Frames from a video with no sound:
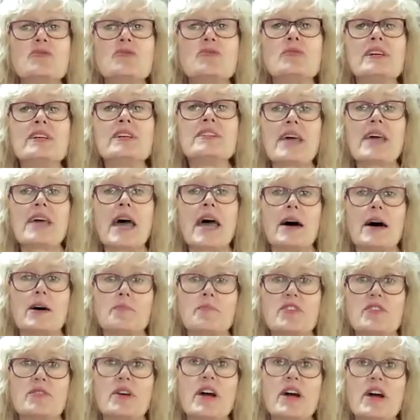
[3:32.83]
and doulas
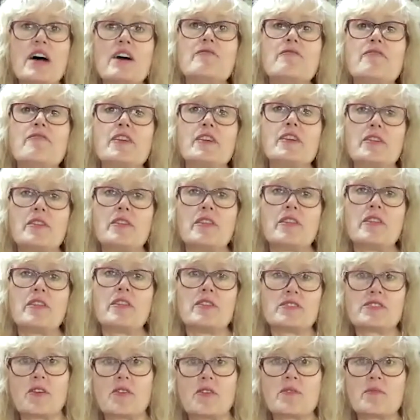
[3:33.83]
help you
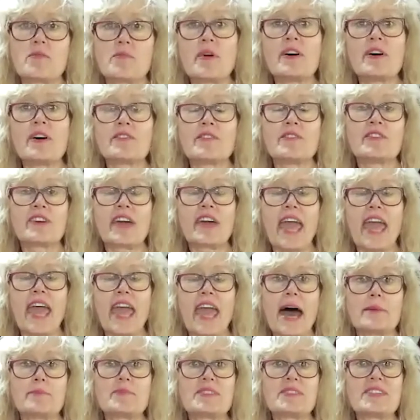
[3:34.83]
fill those
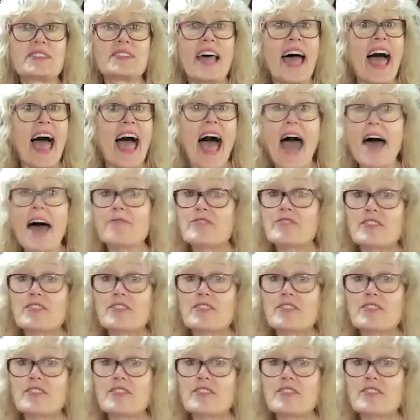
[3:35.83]
hormonal gaps.